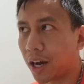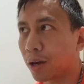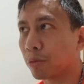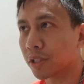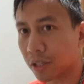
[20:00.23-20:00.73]

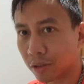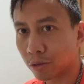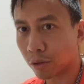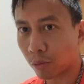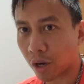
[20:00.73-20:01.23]
I was gonna
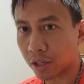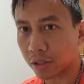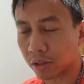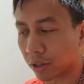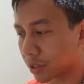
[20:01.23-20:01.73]
do the
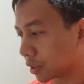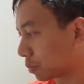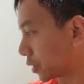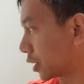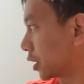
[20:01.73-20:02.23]
walk-in
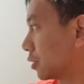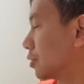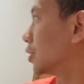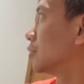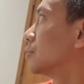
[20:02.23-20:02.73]
closet, but
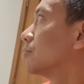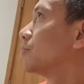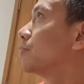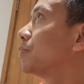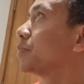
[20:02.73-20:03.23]
then
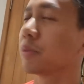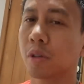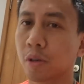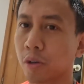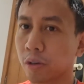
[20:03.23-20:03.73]

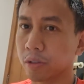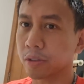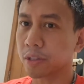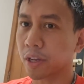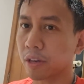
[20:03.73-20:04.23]
there are
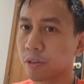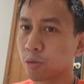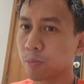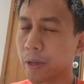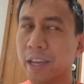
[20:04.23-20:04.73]
curtains there,
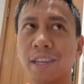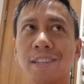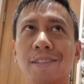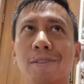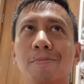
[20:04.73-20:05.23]

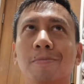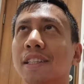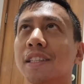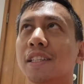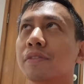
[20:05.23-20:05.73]
and
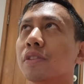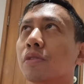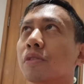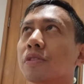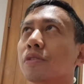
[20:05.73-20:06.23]
even
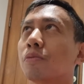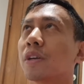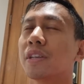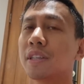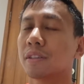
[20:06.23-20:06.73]
though there's
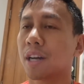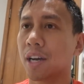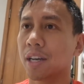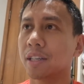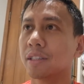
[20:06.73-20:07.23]
nowhere he could
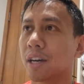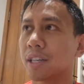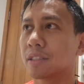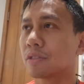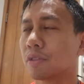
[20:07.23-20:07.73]
hide,
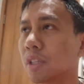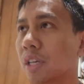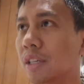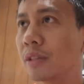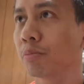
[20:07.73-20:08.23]
I just feel
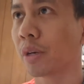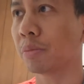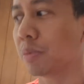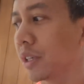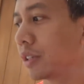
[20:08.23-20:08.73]
like it
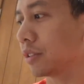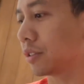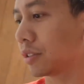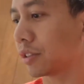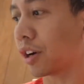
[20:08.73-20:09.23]
might be
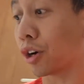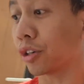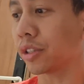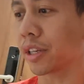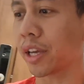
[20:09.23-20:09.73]

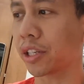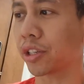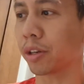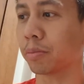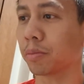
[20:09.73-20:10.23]
hard to
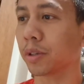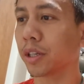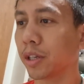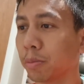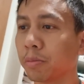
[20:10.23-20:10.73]
catch him.
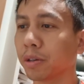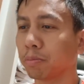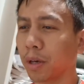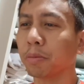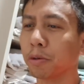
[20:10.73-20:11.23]

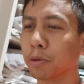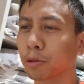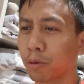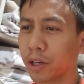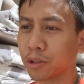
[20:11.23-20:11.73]
But maybe
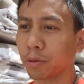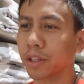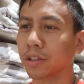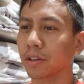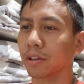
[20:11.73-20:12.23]
we'll
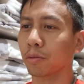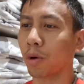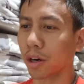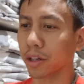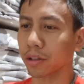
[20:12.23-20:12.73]
graduate to the
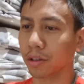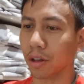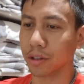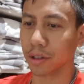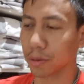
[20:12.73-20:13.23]
walk-in
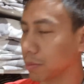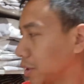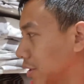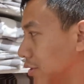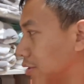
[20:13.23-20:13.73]
closet
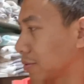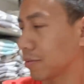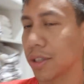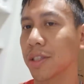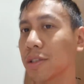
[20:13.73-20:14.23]
because
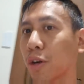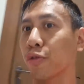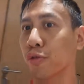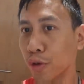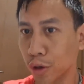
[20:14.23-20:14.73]
this is our
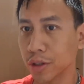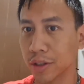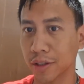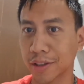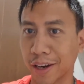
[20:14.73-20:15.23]

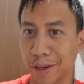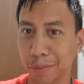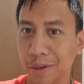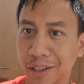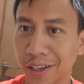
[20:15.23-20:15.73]
first time